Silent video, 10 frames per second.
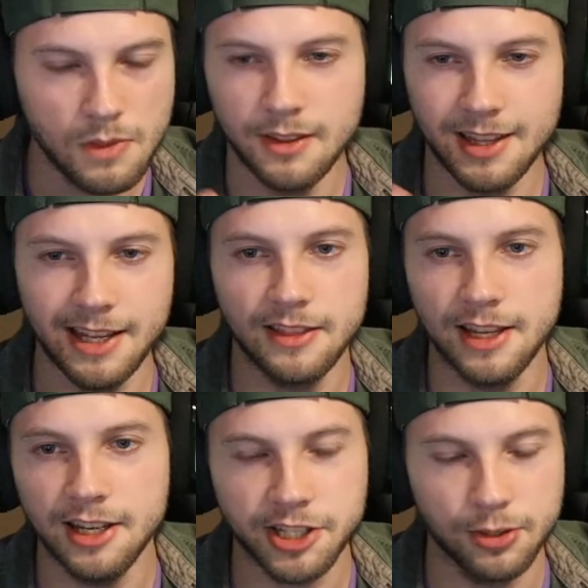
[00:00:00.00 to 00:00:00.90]
The
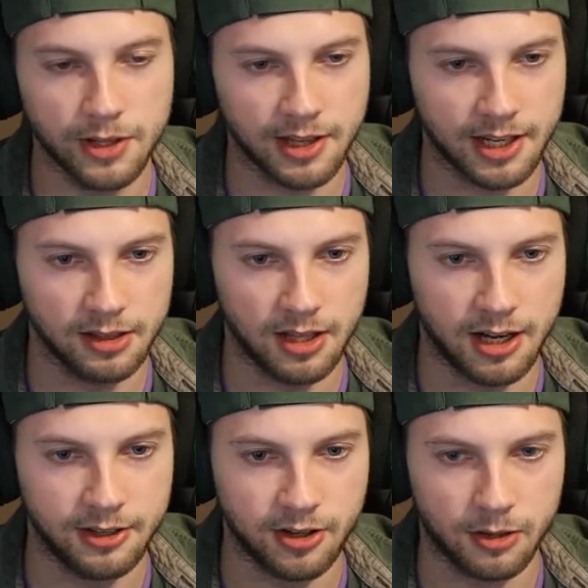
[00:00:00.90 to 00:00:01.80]
issue with, like, a lot
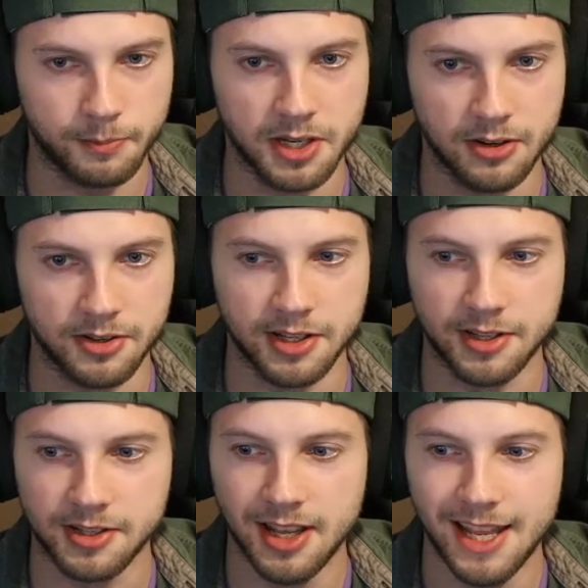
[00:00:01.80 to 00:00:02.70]
of dark beers
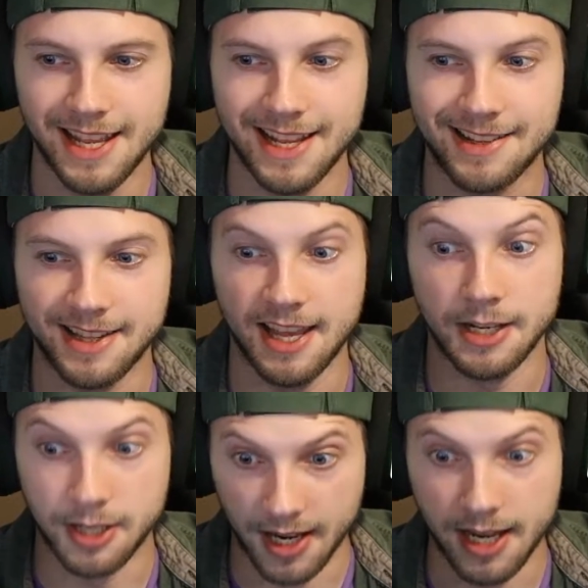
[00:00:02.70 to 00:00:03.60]
is they
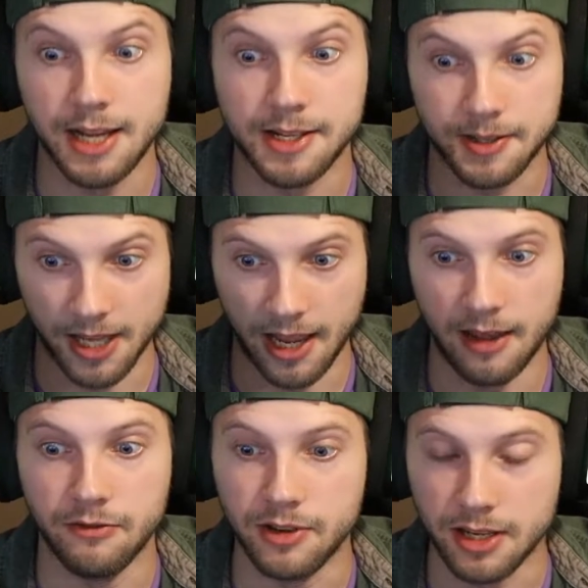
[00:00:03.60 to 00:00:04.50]
taste
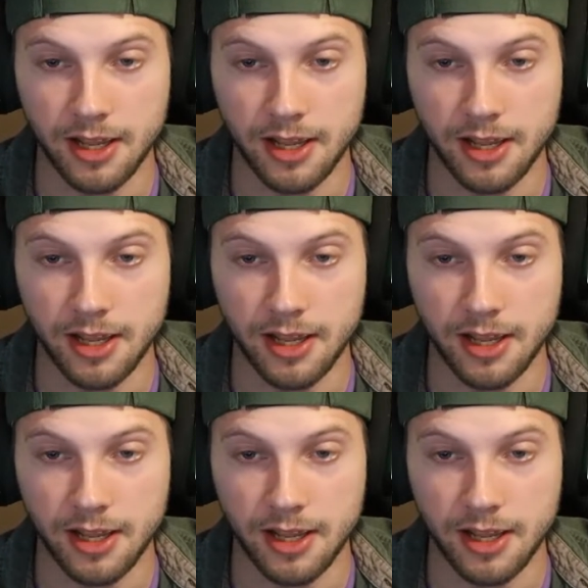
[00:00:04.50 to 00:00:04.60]
heavy.